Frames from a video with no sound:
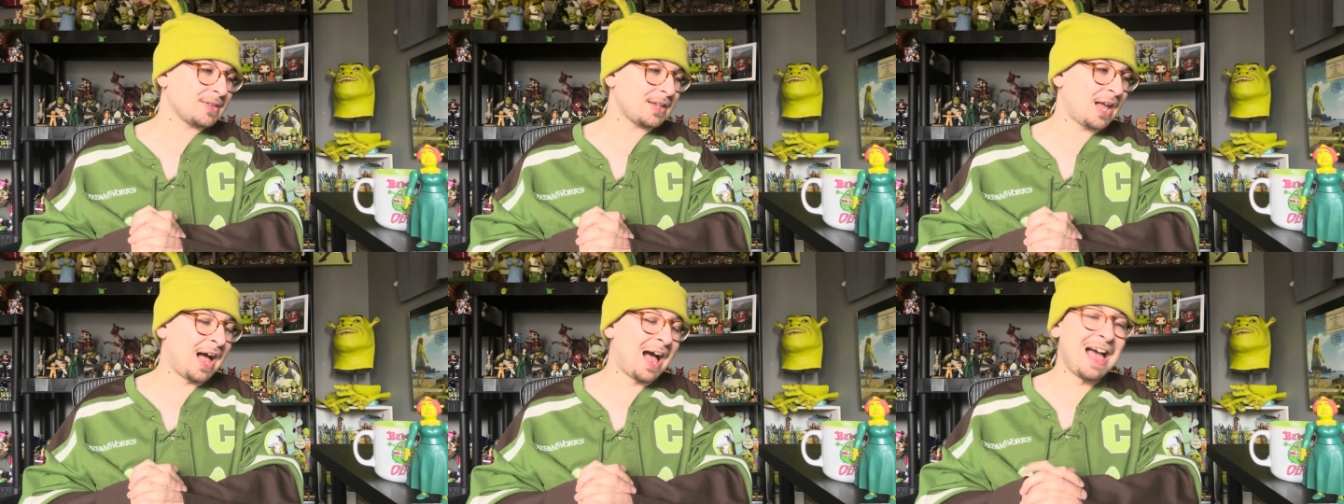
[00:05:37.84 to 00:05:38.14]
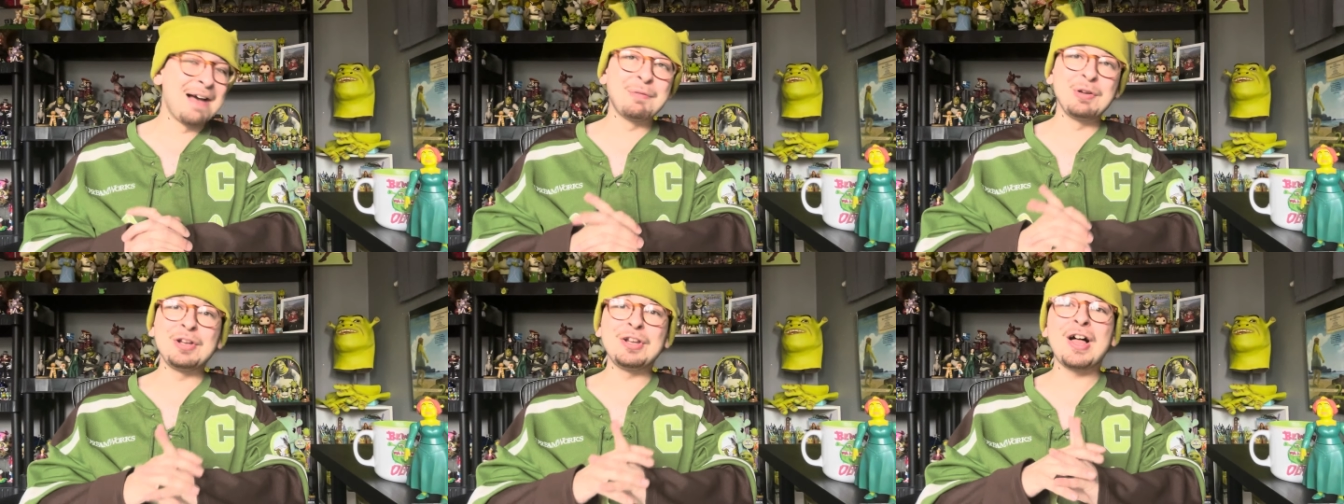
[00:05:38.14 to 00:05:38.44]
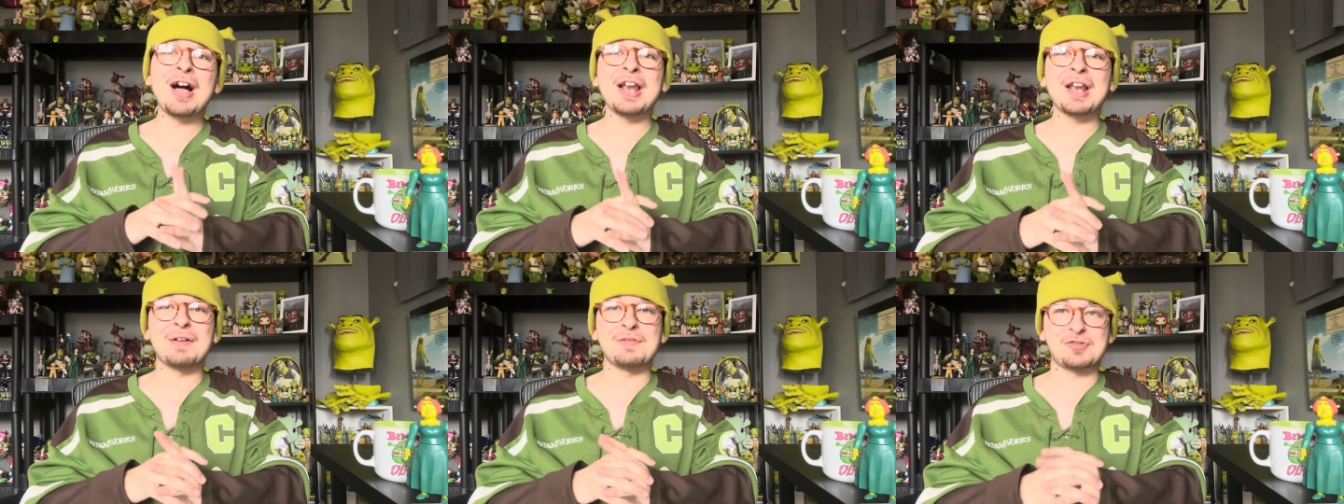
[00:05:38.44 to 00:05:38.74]
I have a
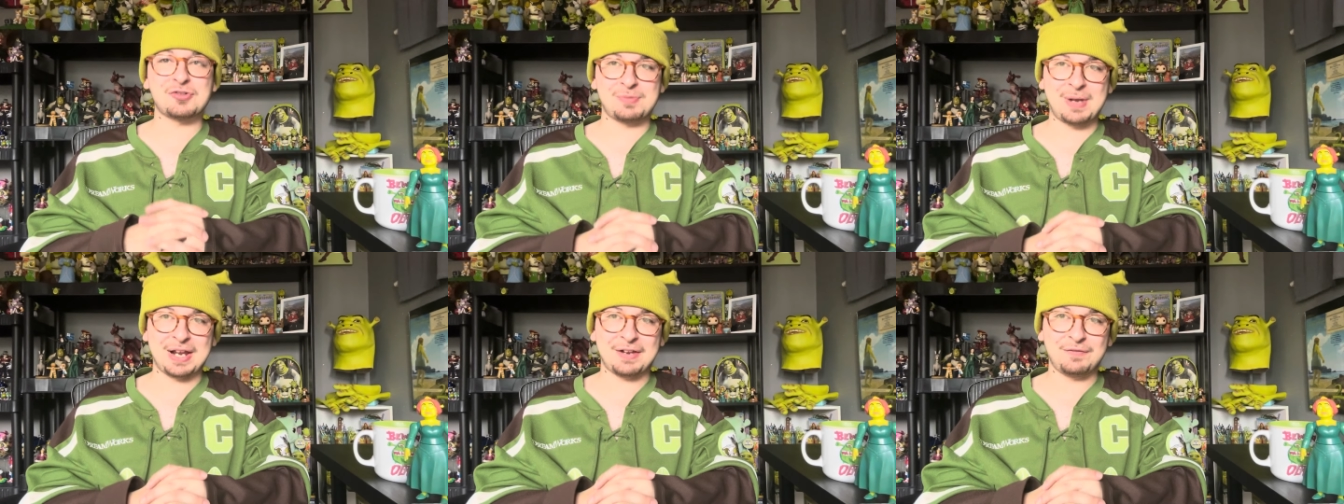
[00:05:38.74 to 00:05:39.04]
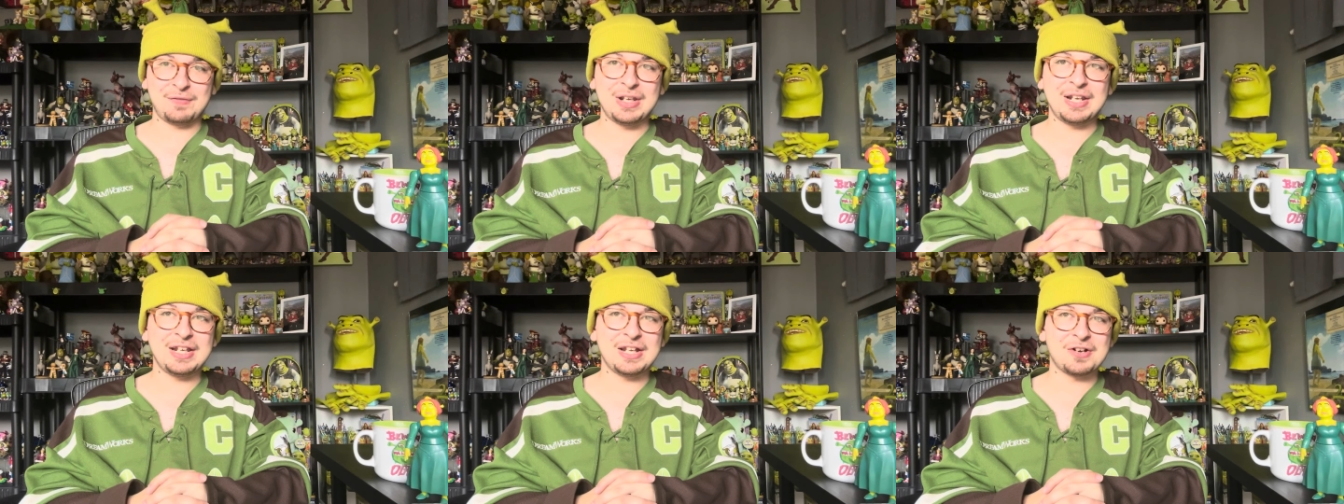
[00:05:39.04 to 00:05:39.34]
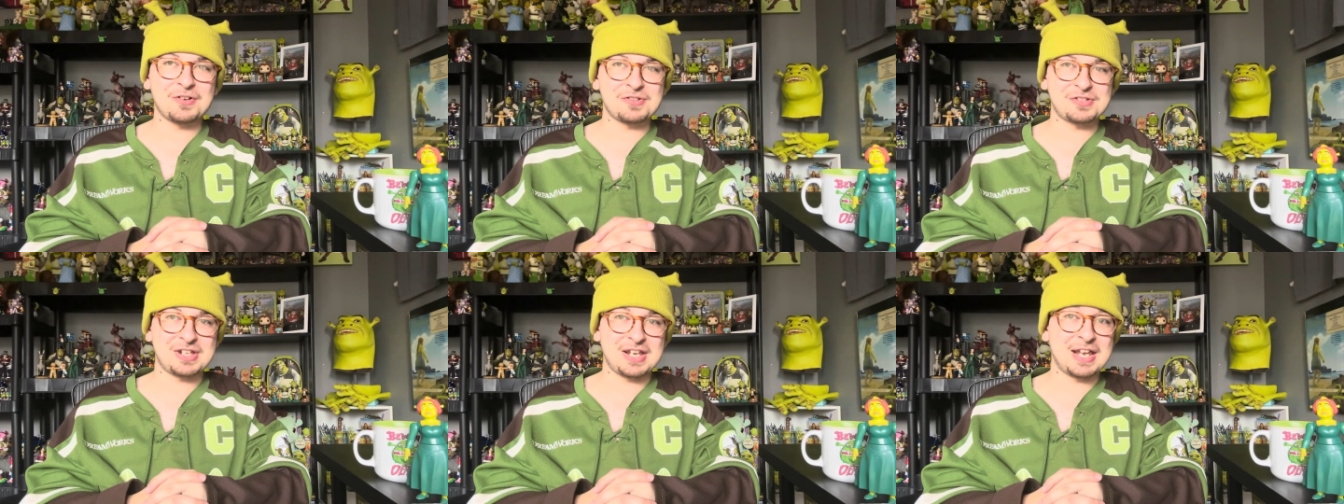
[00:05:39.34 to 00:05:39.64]
lot of Shrek
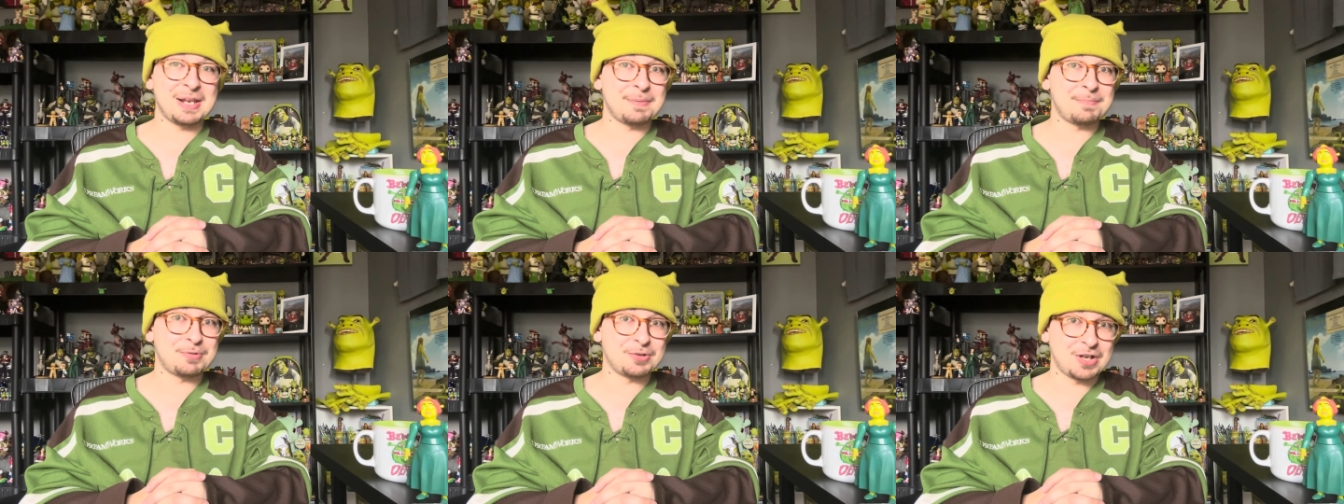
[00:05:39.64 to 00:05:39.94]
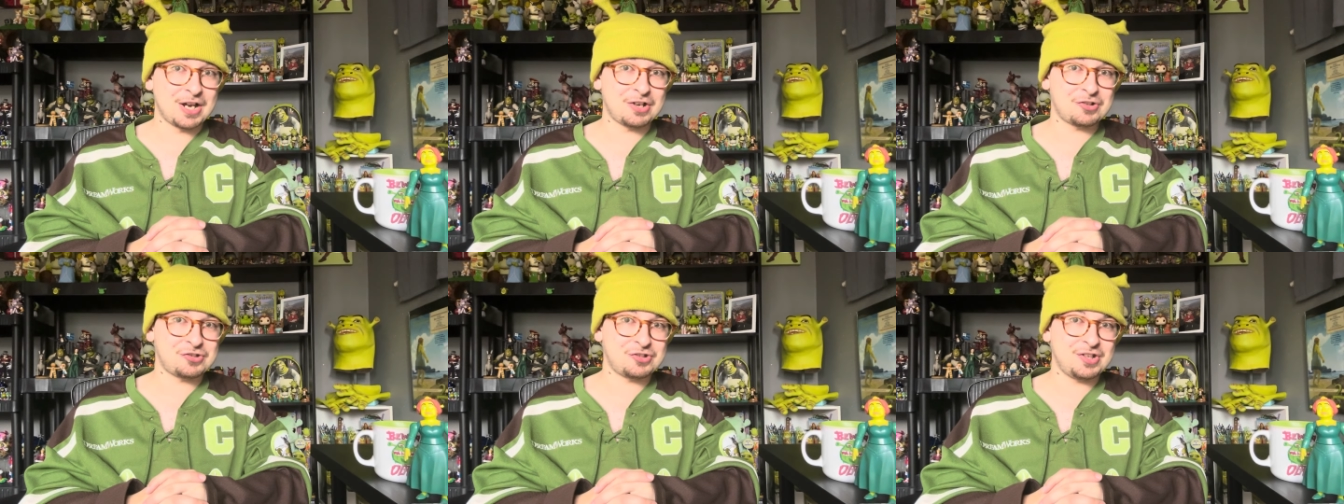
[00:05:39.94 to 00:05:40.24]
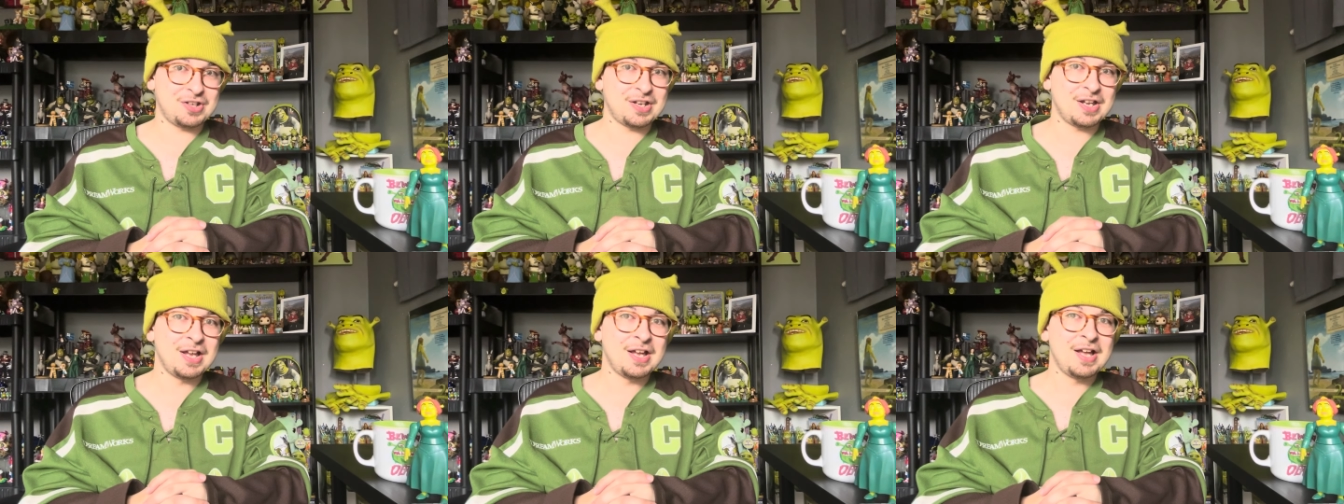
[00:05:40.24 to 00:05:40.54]
videos in
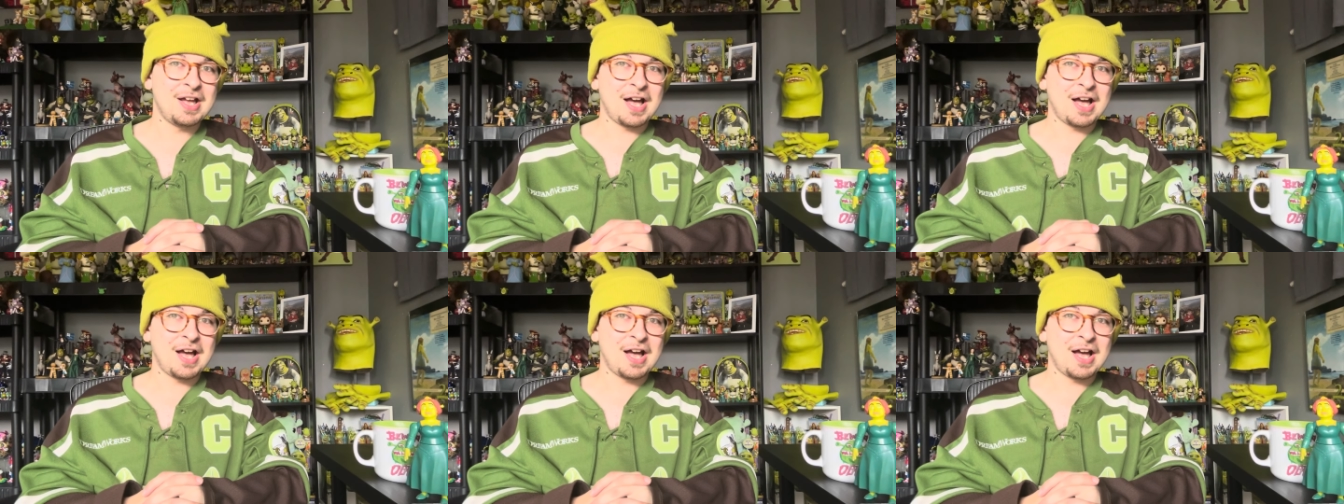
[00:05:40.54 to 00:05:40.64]
production.